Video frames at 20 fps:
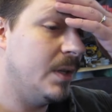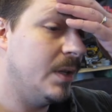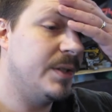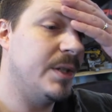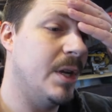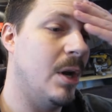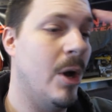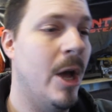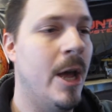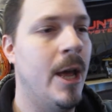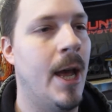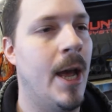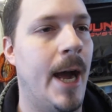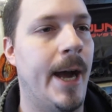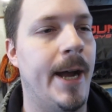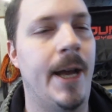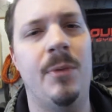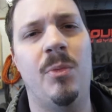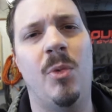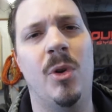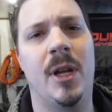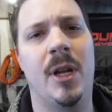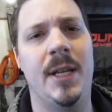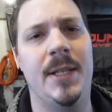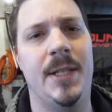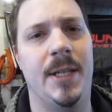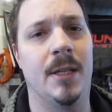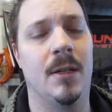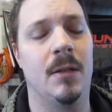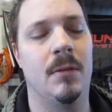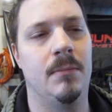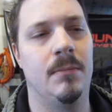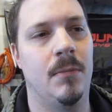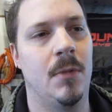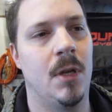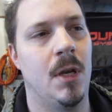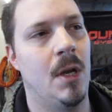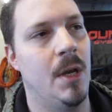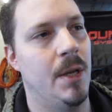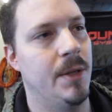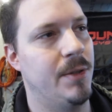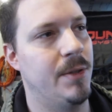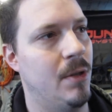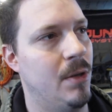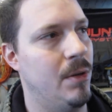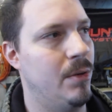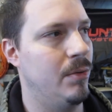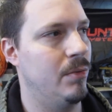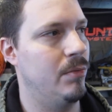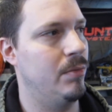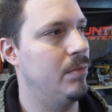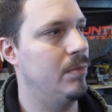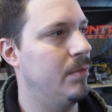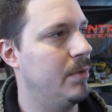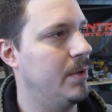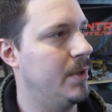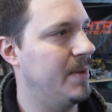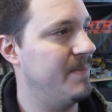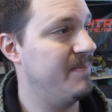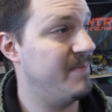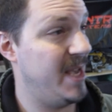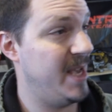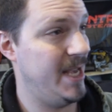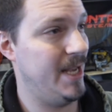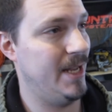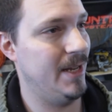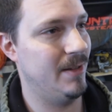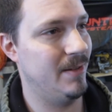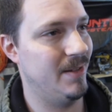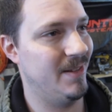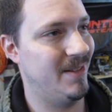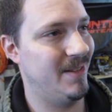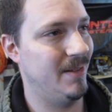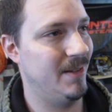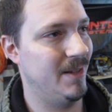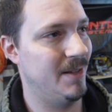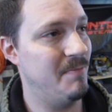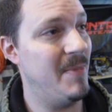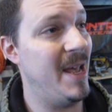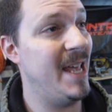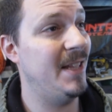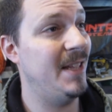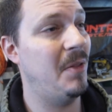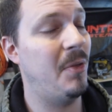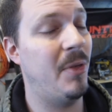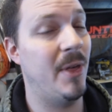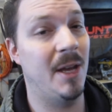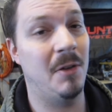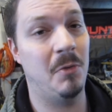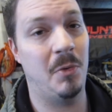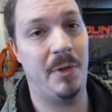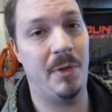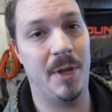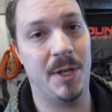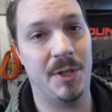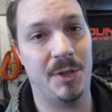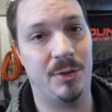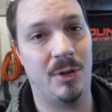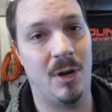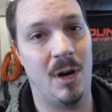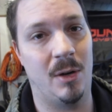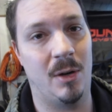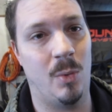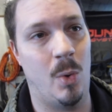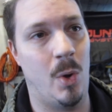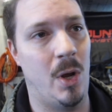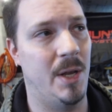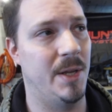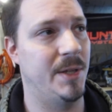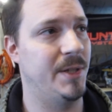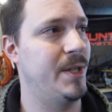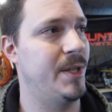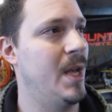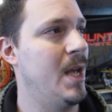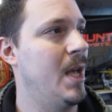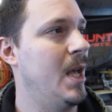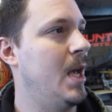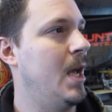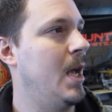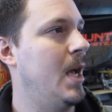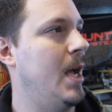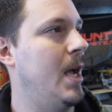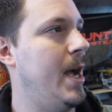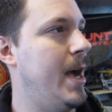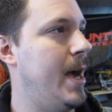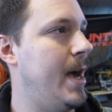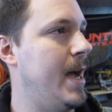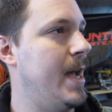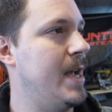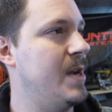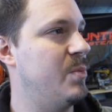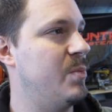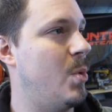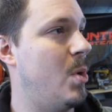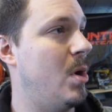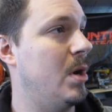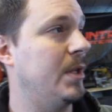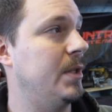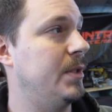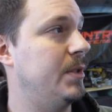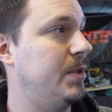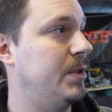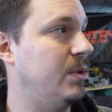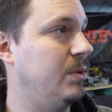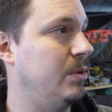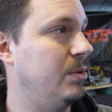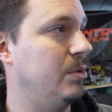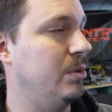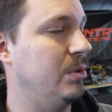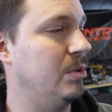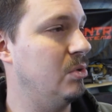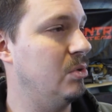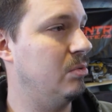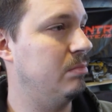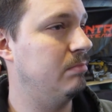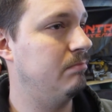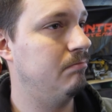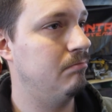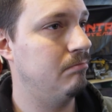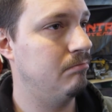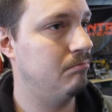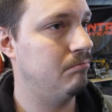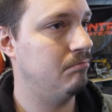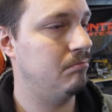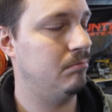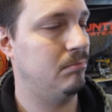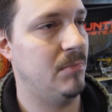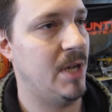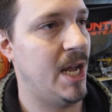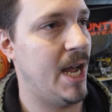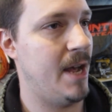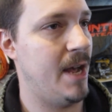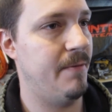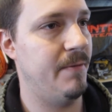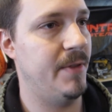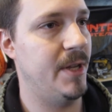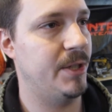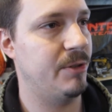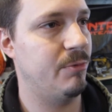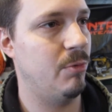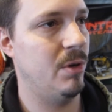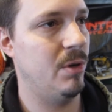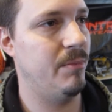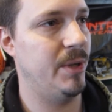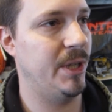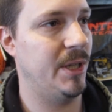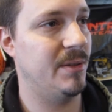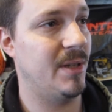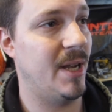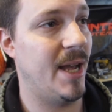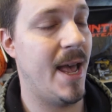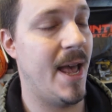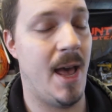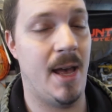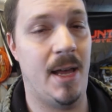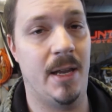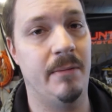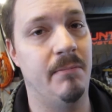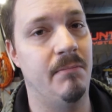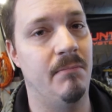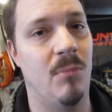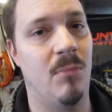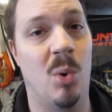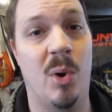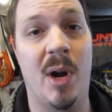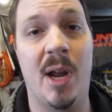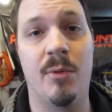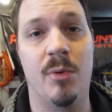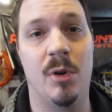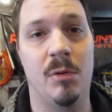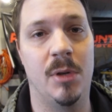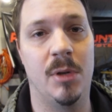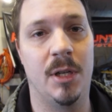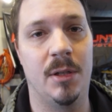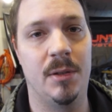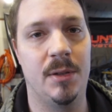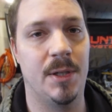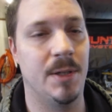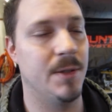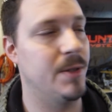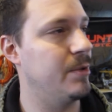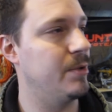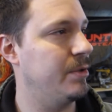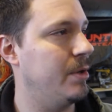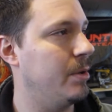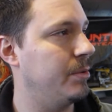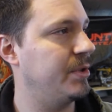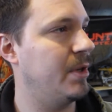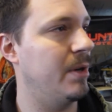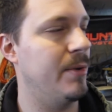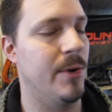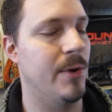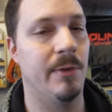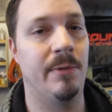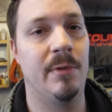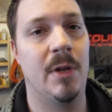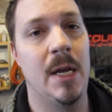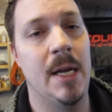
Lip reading: So I had one idea. So the main thing with this truck was I wanted to have this one because I had more headroom in it since there's no sunroof.